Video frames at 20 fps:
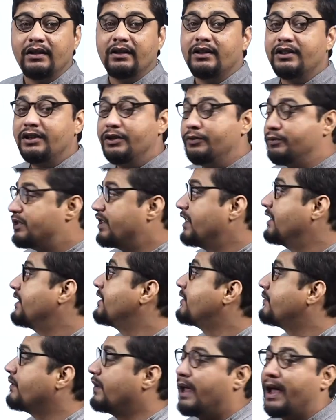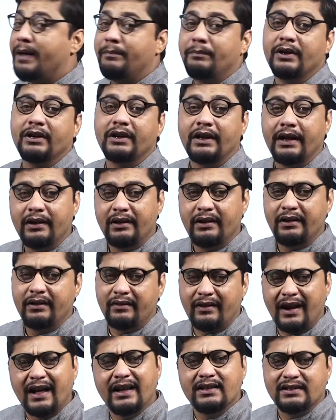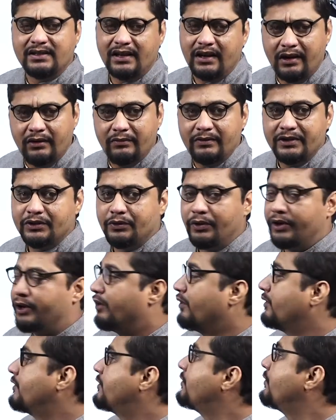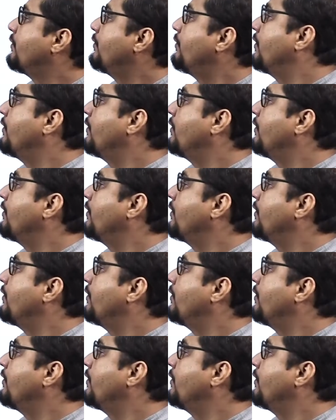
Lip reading: new changes will happen and trials are always going on. So